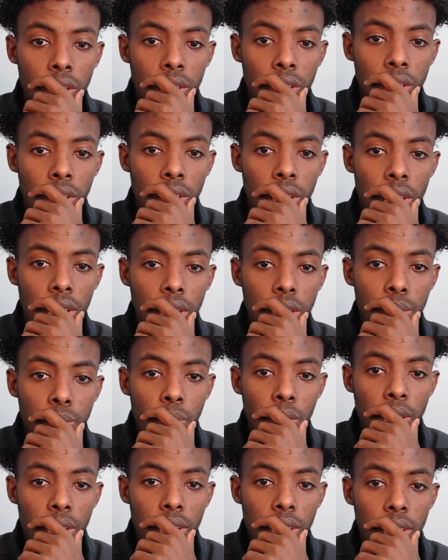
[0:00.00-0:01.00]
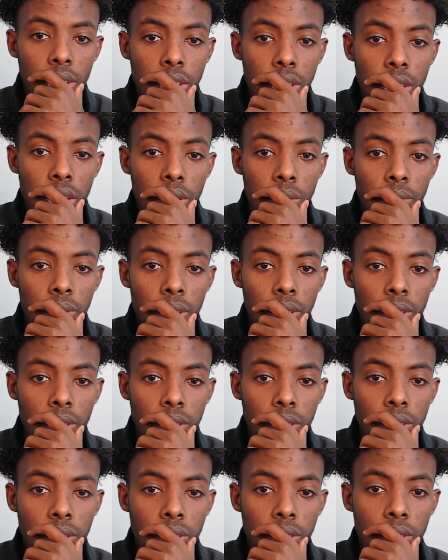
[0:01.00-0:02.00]
At this point, this is our risk.
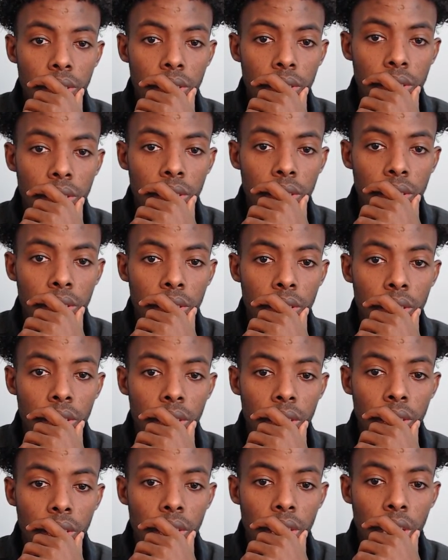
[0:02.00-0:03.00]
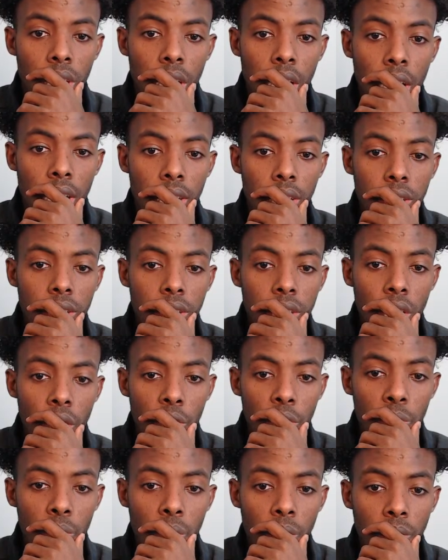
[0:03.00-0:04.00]
And this is our
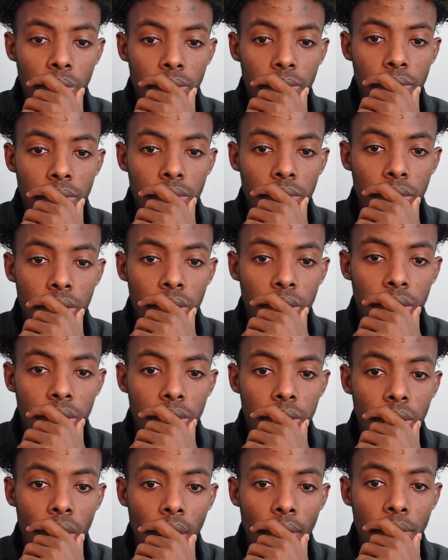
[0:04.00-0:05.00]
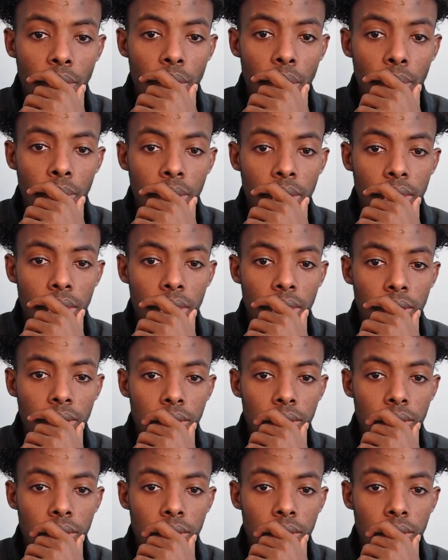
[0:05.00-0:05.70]
reward. A VWAP retest.